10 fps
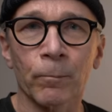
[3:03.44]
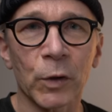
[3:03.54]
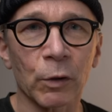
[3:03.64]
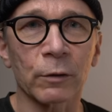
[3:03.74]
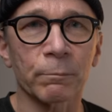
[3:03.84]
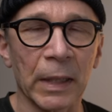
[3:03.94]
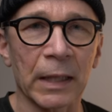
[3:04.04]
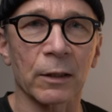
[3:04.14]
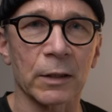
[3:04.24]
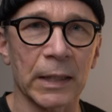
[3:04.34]
don't
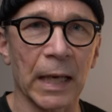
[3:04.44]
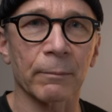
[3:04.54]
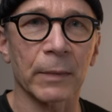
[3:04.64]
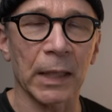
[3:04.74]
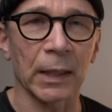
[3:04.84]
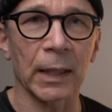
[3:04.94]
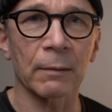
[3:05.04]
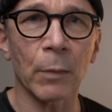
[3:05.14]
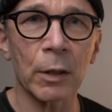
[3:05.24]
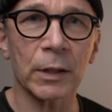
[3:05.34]
mean the same thing.
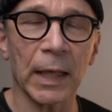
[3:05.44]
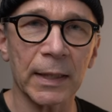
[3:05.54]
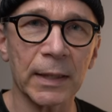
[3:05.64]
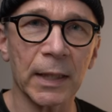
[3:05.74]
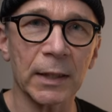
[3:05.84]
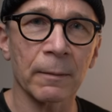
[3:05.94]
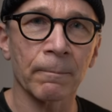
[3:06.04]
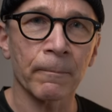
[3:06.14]
In most cases,